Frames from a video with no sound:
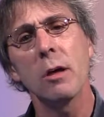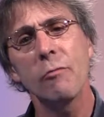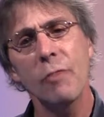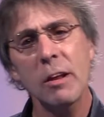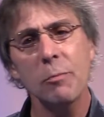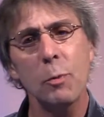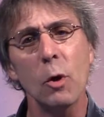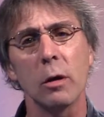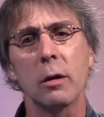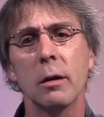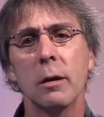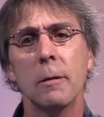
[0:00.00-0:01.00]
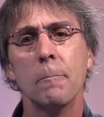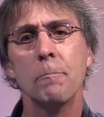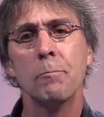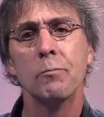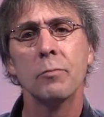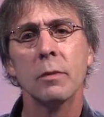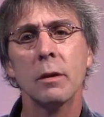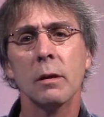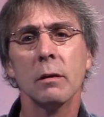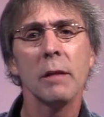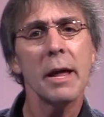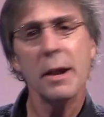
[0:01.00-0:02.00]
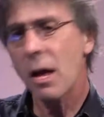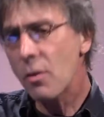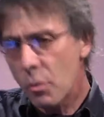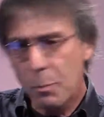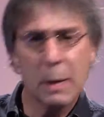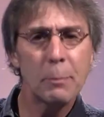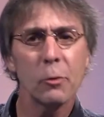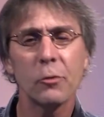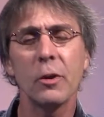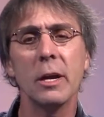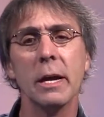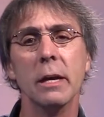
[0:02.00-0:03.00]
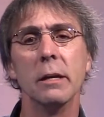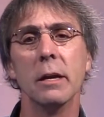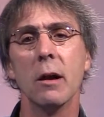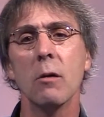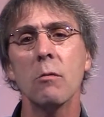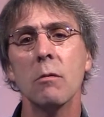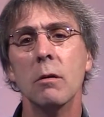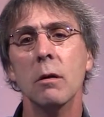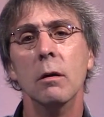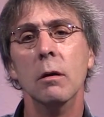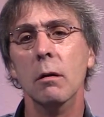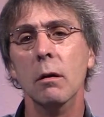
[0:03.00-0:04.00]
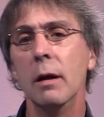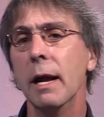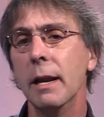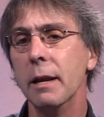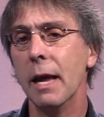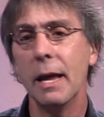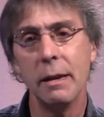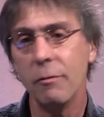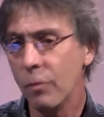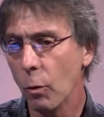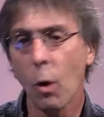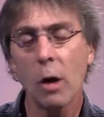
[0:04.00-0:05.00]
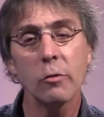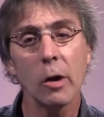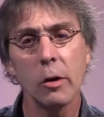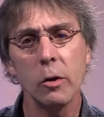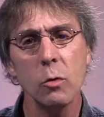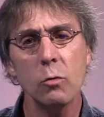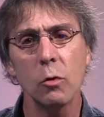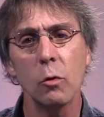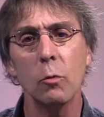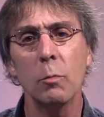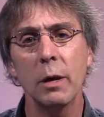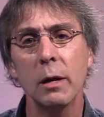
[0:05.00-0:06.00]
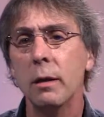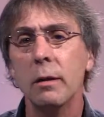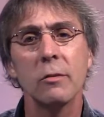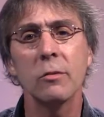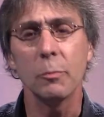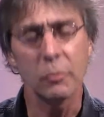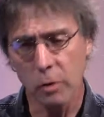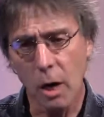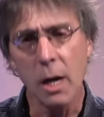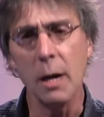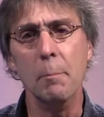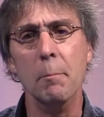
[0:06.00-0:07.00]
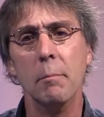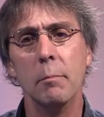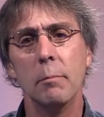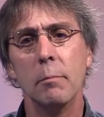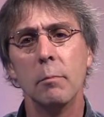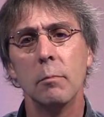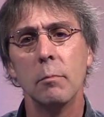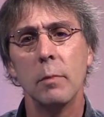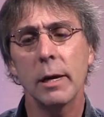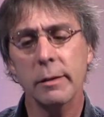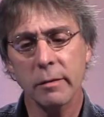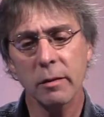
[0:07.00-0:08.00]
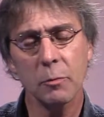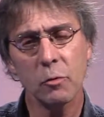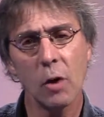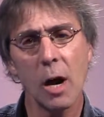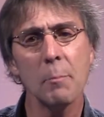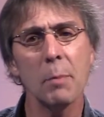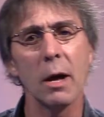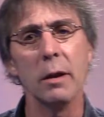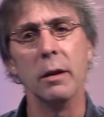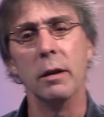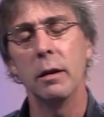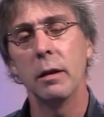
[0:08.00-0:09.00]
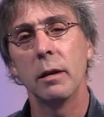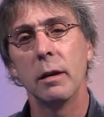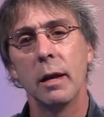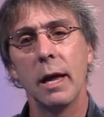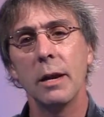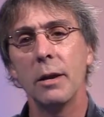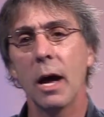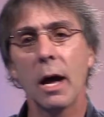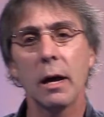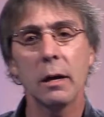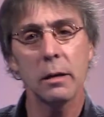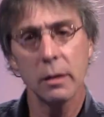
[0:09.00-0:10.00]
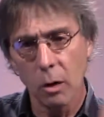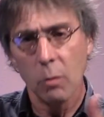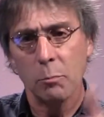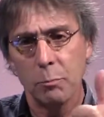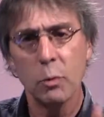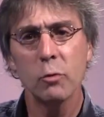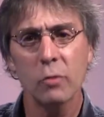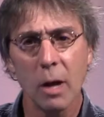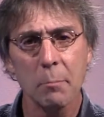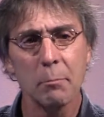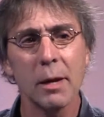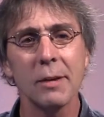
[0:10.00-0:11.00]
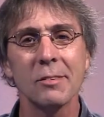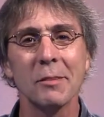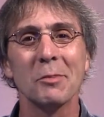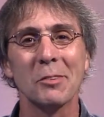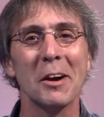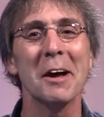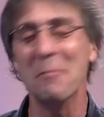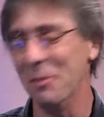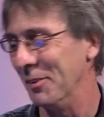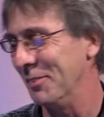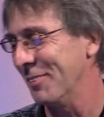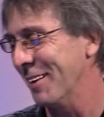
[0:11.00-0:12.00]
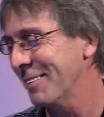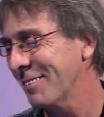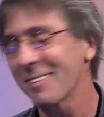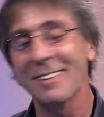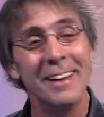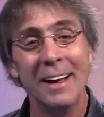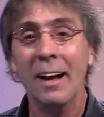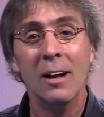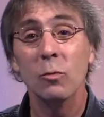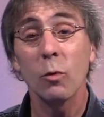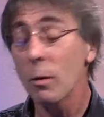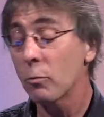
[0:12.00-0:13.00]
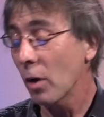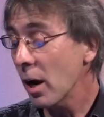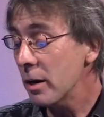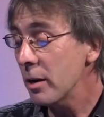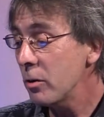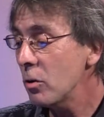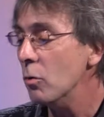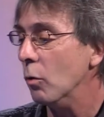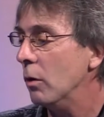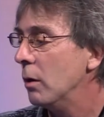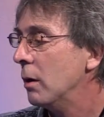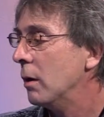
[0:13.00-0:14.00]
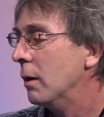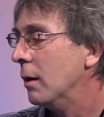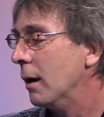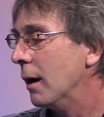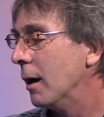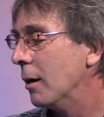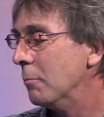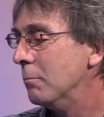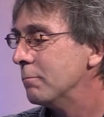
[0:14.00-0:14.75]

Facebook. Let other people see it, And if you watch on YouTube, subscribe. Hit the subscribe button. And, boost up my subscribers. That's what I'm trying to do. I